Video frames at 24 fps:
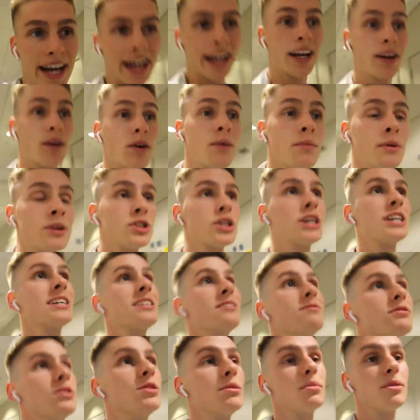And I go in my
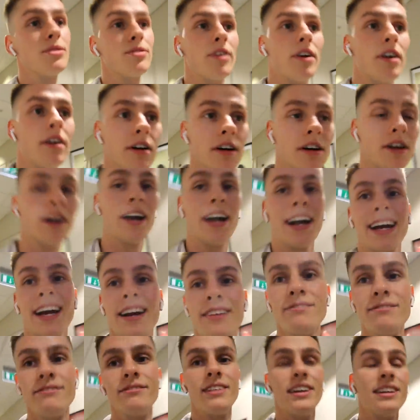dressing room before I
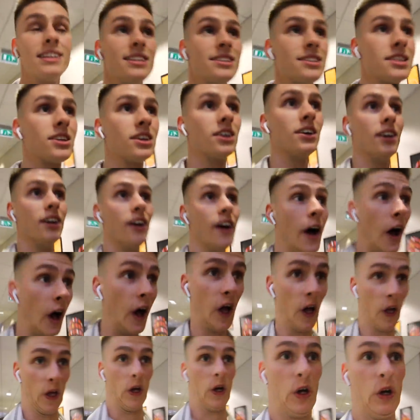get ready to go
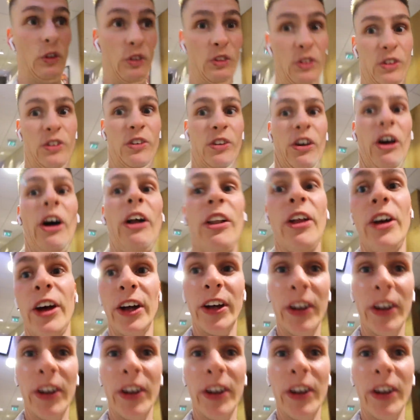on telly.